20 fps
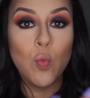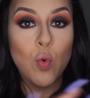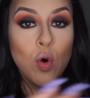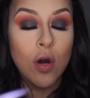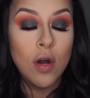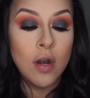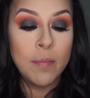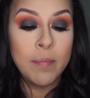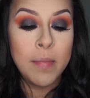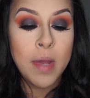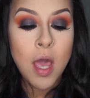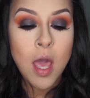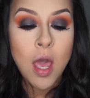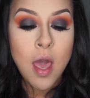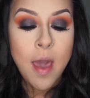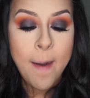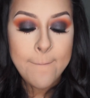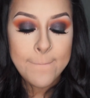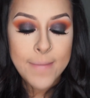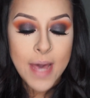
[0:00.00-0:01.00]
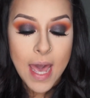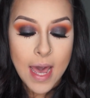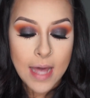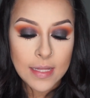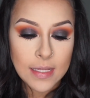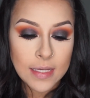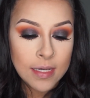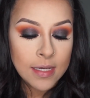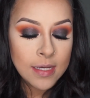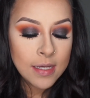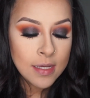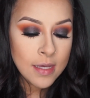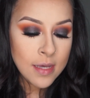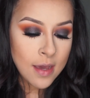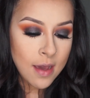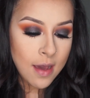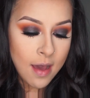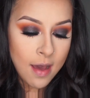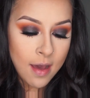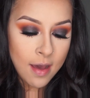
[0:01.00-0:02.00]
Warm palette.
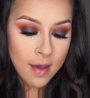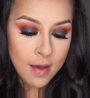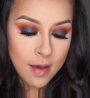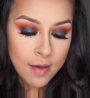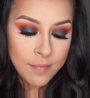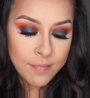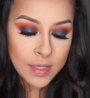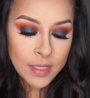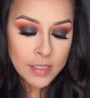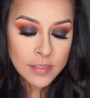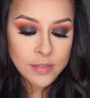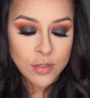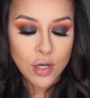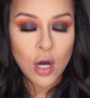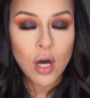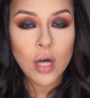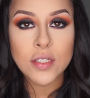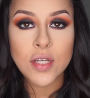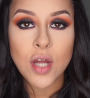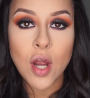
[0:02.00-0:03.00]
It's called